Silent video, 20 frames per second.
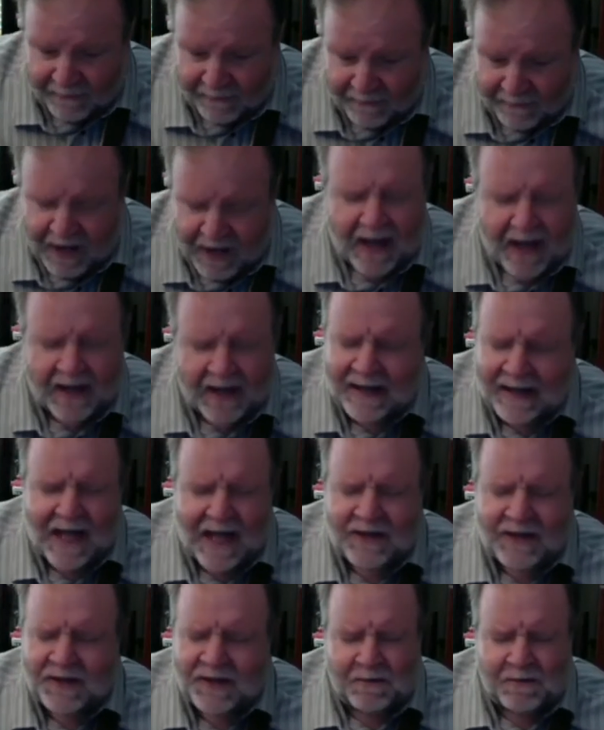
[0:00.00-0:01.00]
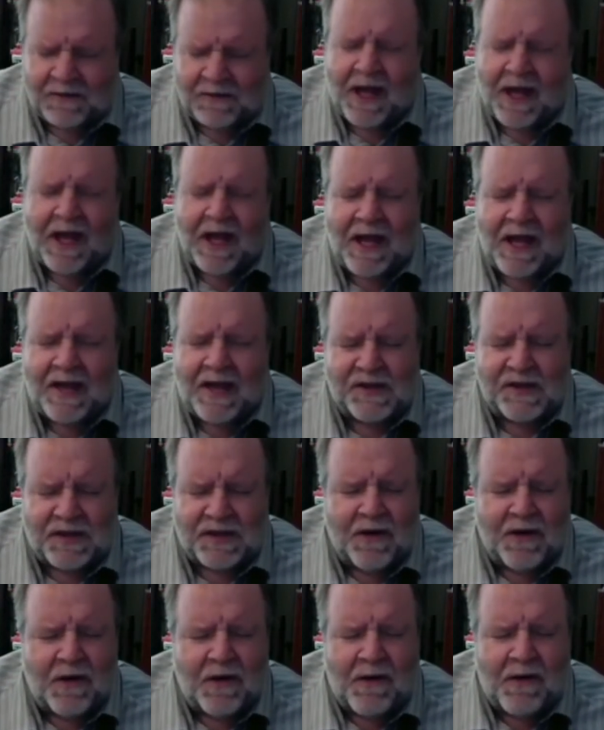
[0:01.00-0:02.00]
Kinda let the place
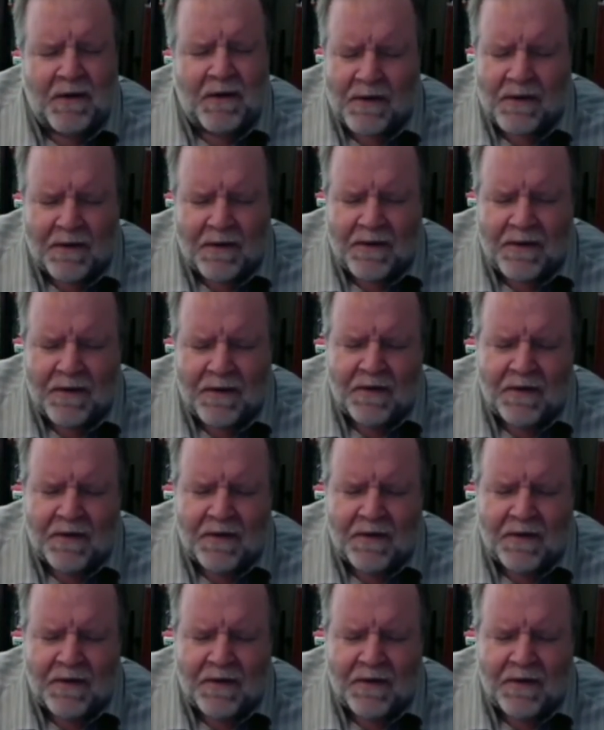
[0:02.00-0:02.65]
go,